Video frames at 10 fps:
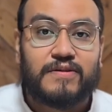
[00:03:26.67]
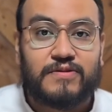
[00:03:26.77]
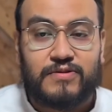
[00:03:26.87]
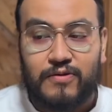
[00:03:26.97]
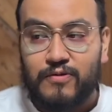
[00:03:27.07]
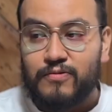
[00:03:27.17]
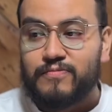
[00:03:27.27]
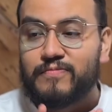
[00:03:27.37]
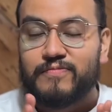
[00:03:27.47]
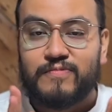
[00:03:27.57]
So,
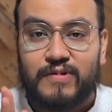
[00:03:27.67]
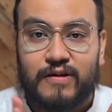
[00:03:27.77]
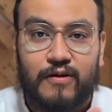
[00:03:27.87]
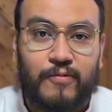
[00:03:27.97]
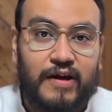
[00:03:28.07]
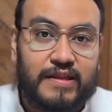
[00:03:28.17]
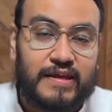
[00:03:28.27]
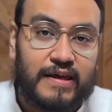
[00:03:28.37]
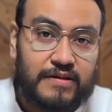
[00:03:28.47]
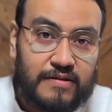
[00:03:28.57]
here we're at
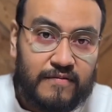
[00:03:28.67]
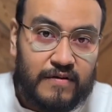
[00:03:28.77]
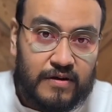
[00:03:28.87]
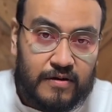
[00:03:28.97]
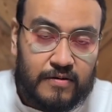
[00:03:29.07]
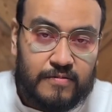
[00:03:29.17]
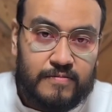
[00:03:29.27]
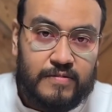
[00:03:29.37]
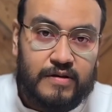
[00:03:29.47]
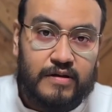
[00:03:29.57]
the end of the video.
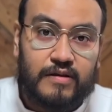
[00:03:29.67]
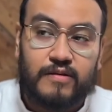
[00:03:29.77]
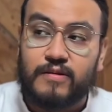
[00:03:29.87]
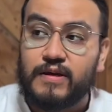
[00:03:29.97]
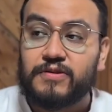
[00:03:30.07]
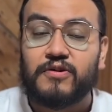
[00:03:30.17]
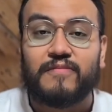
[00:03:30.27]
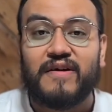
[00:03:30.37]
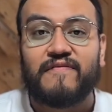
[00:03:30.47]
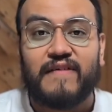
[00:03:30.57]
These are
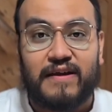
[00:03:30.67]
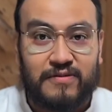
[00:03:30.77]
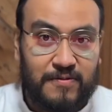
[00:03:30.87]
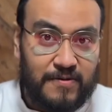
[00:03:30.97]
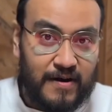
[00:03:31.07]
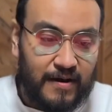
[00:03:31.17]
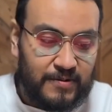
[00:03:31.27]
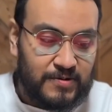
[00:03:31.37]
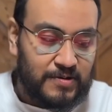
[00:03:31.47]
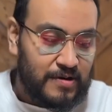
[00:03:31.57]
my final
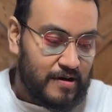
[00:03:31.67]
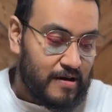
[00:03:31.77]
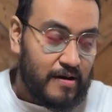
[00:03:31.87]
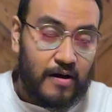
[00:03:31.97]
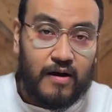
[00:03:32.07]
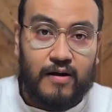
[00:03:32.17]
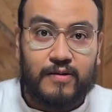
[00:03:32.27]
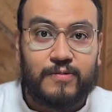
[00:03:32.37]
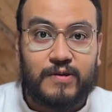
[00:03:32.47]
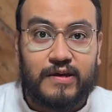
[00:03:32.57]
thoughts
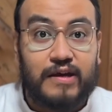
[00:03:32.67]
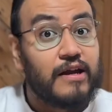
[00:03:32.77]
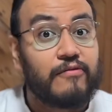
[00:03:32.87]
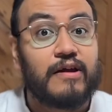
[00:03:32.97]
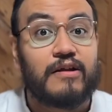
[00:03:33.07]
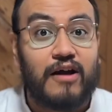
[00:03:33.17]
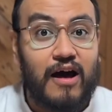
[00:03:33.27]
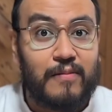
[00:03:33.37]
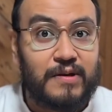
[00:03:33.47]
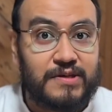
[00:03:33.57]
on the graded
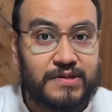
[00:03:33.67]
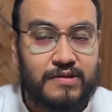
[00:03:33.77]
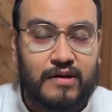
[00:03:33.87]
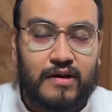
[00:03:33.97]
comics.